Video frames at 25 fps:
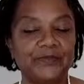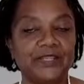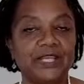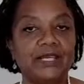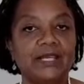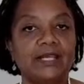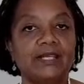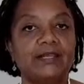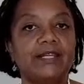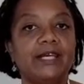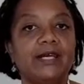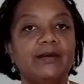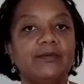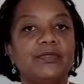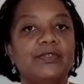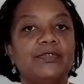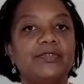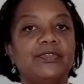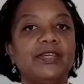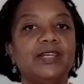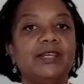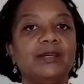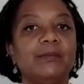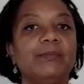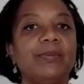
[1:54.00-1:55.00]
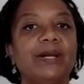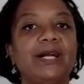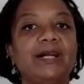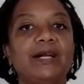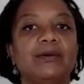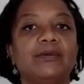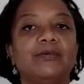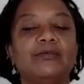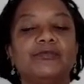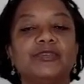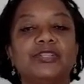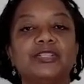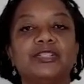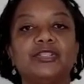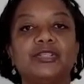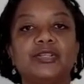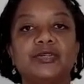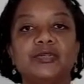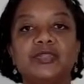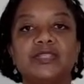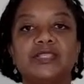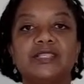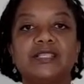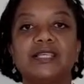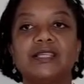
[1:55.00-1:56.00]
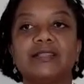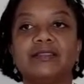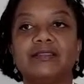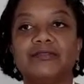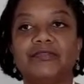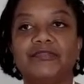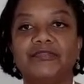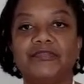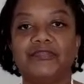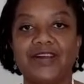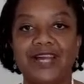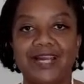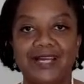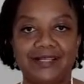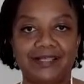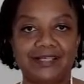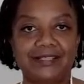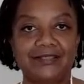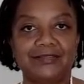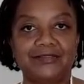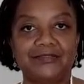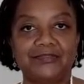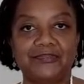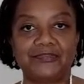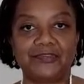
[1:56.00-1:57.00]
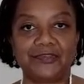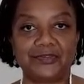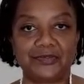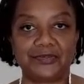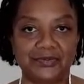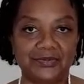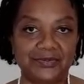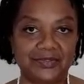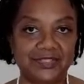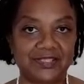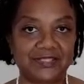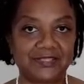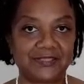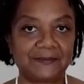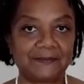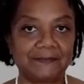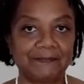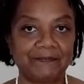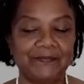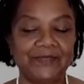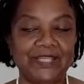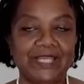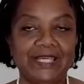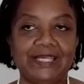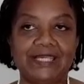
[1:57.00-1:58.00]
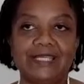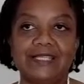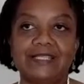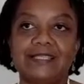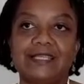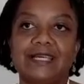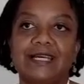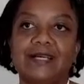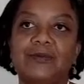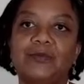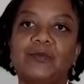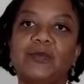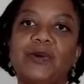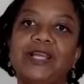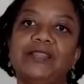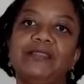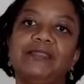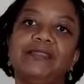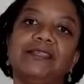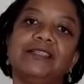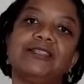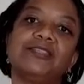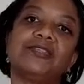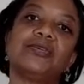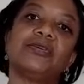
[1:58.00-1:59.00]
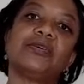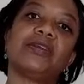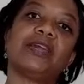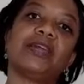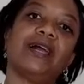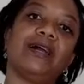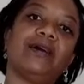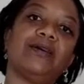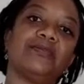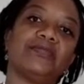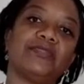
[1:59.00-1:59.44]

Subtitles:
Now, the thing about reducing the fat in the foods is that when they took out the